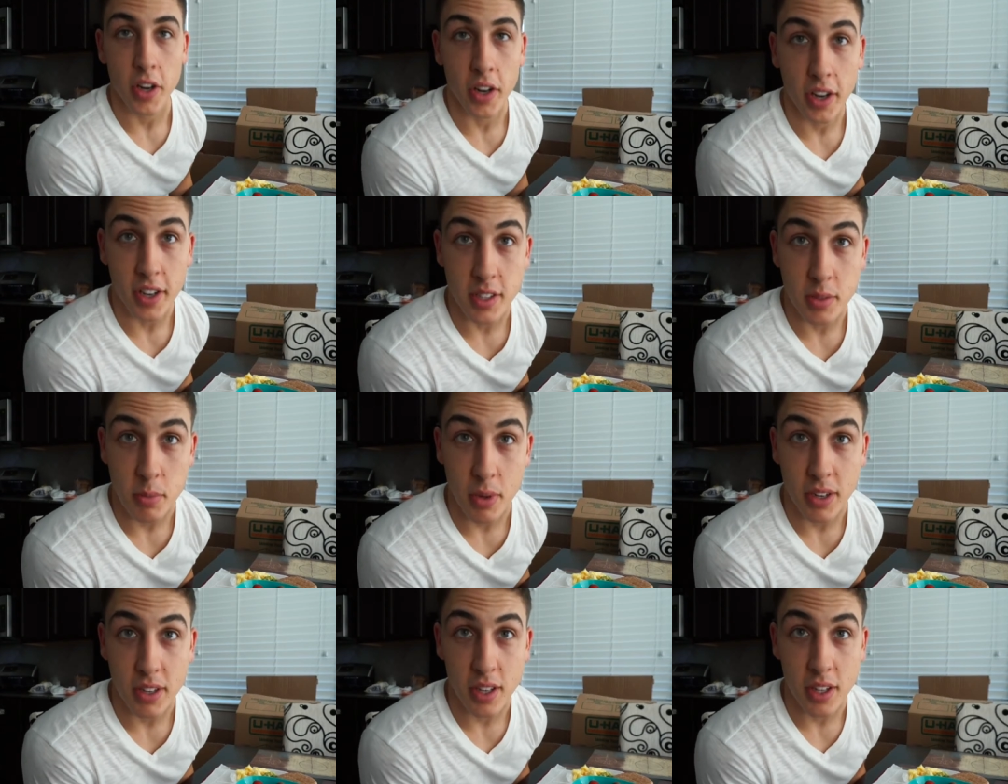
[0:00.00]
right guys,
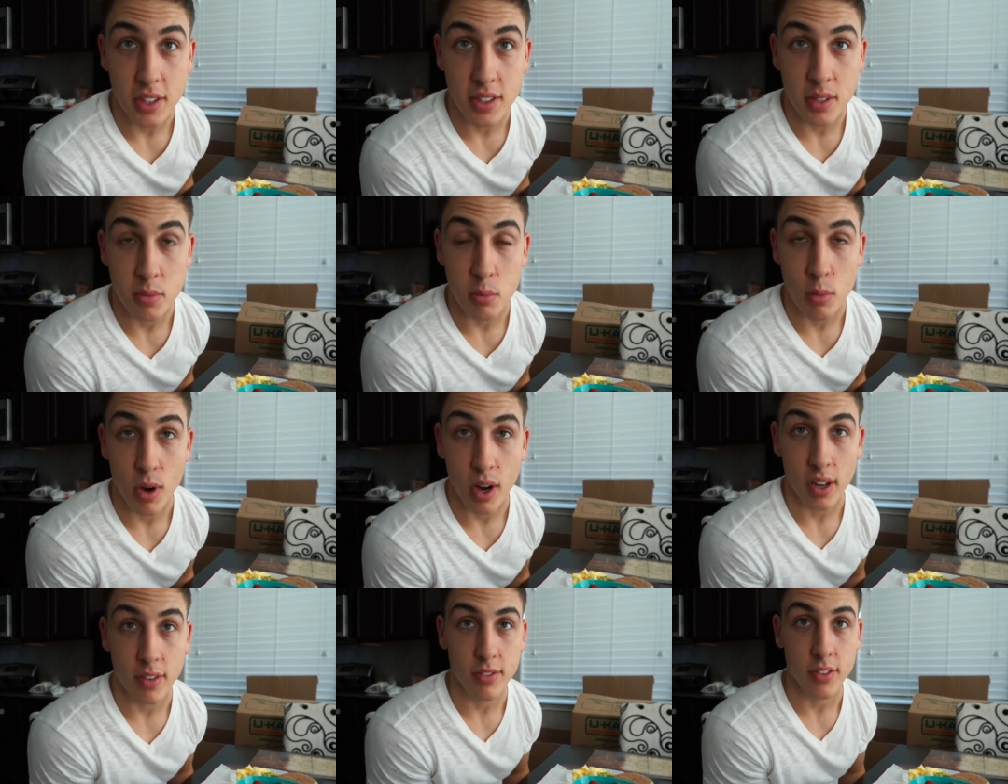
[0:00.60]
about to eat some
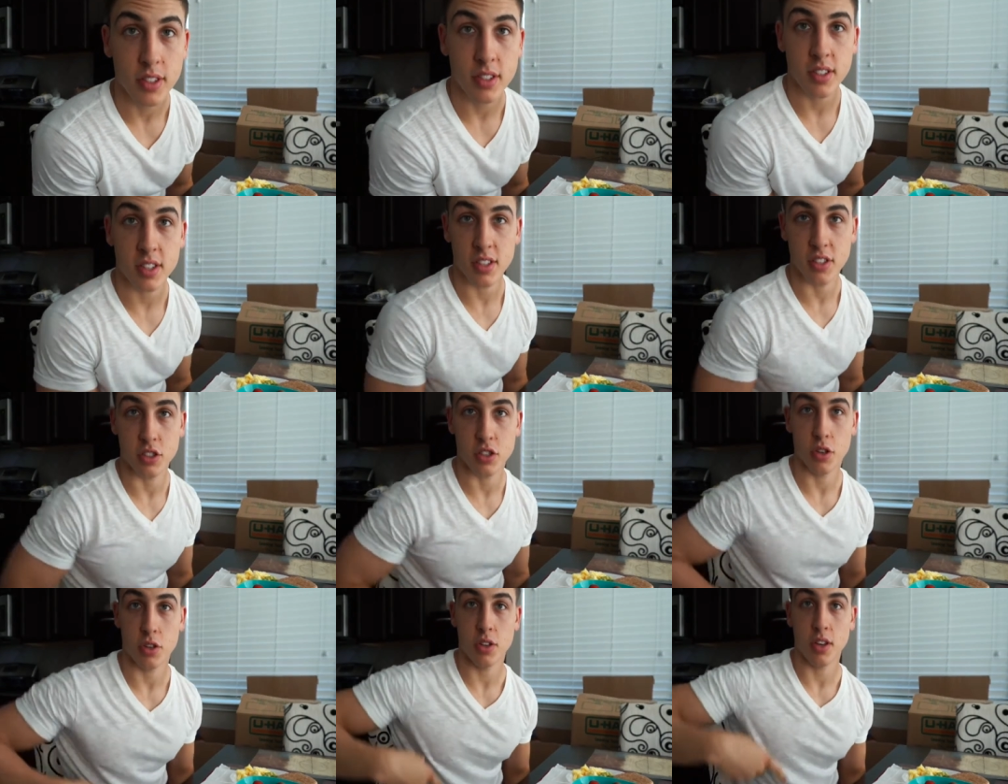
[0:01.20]
breakfast. Gonna
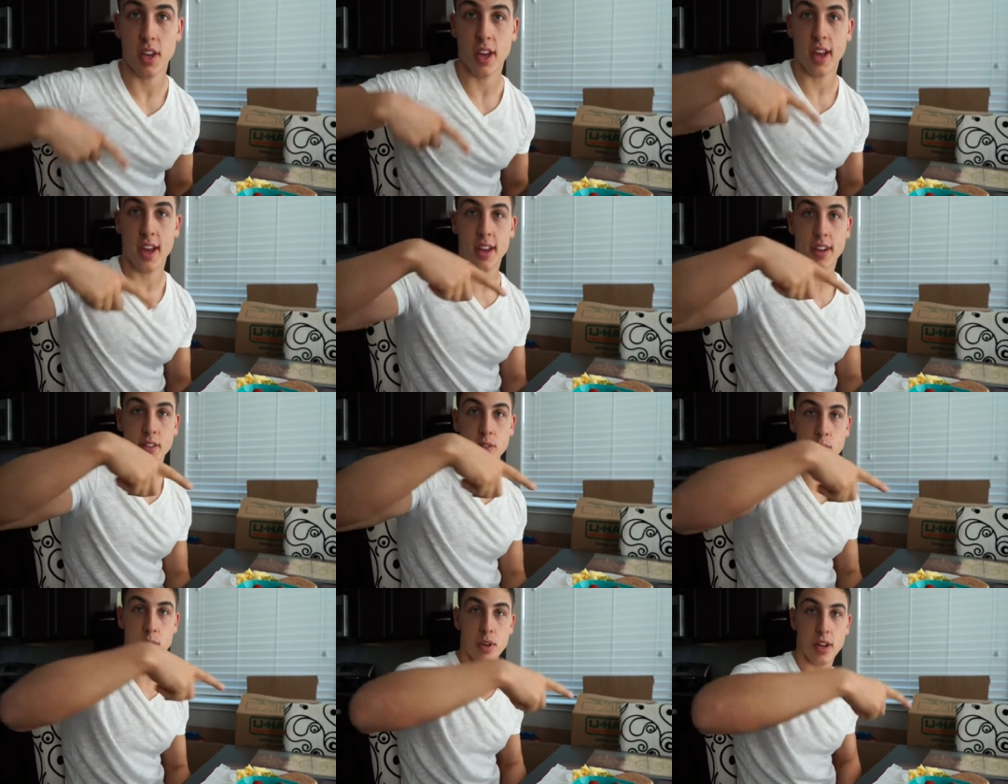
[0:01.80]
show you
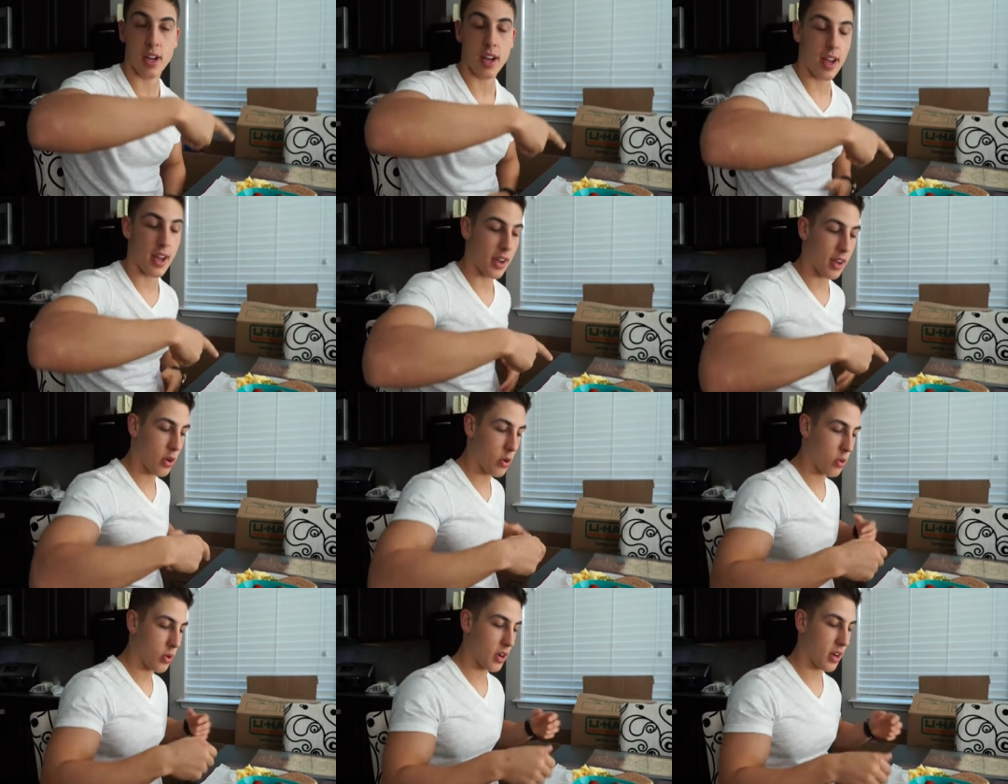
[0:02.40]
guys what I got
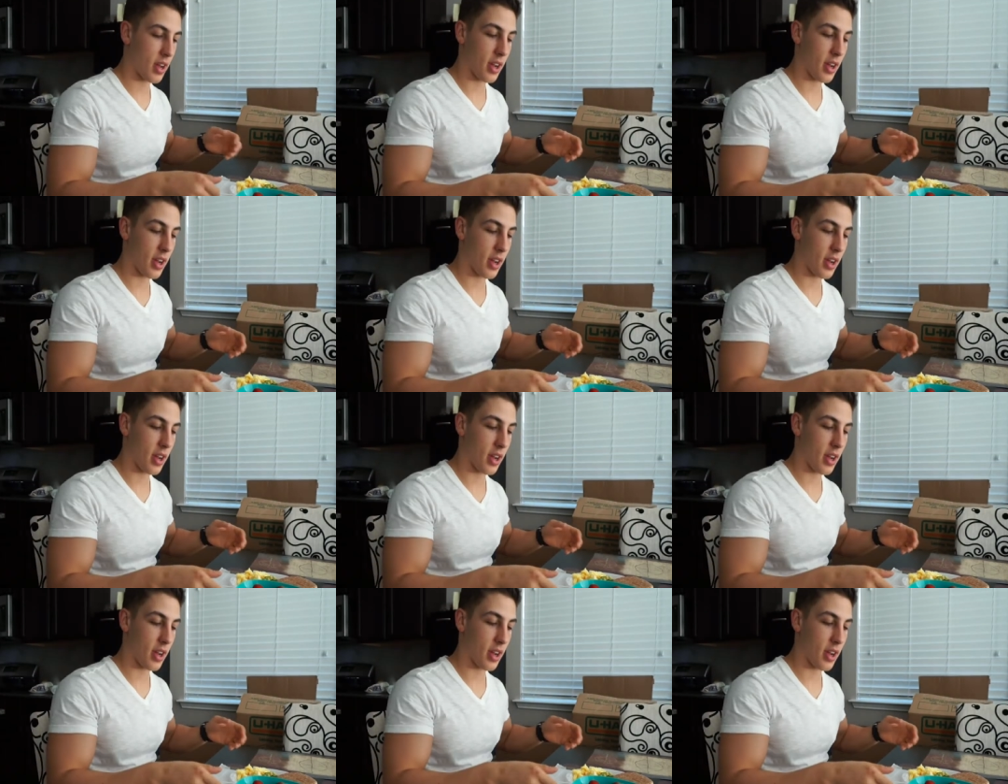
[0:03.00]
going